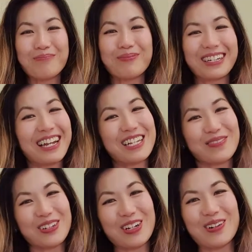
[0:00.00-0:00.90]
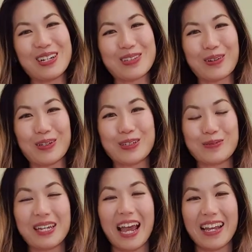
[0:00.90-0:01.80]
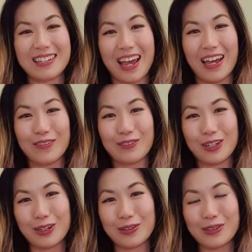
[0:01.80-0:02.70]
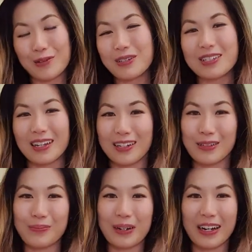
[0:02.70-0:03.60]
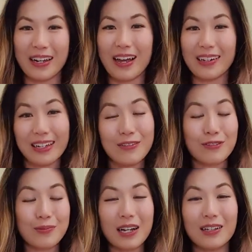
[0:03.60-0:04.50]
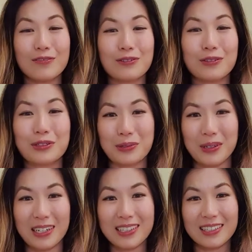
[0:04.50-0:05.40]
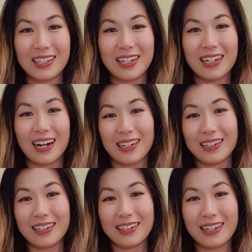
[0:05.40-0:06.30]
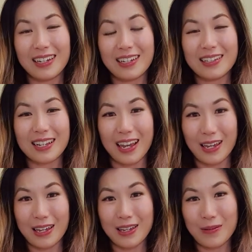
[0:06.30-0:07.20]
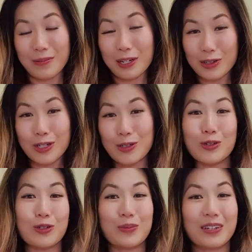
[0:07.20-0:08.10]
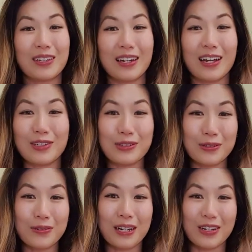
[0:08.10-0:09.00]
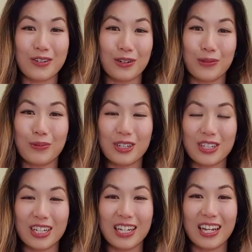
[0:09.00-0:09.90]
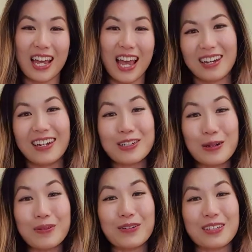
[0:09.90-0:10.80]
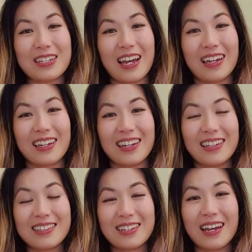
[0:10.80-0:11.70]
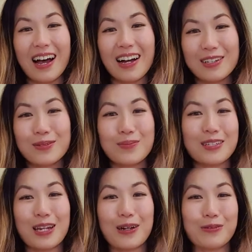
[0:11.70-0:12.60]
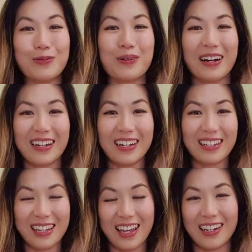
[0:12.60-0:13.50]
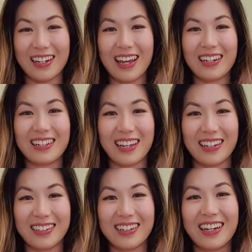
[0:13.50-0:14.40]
My next video is going to be a tag video that was started by Eileen from Colorful Noir. Eileen is a luxury YouTuber that I do enjoy watching, and the topic of the tag is items that I would buy again and again.